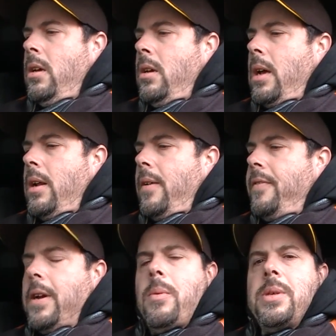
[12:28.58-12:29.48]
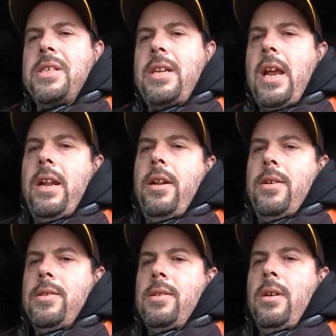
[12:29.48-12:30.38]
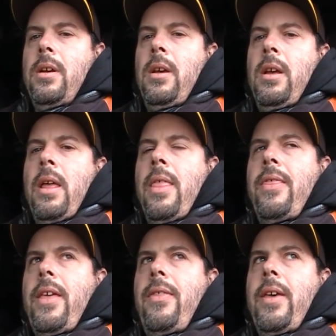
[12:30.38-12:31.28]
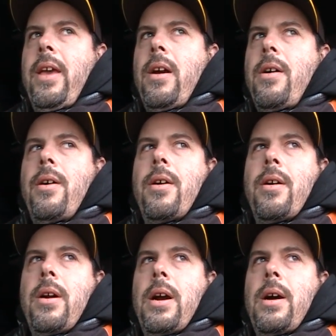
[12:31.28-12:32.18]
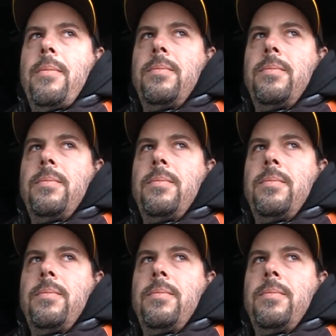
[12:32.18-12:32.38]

I forget what state it is, that they are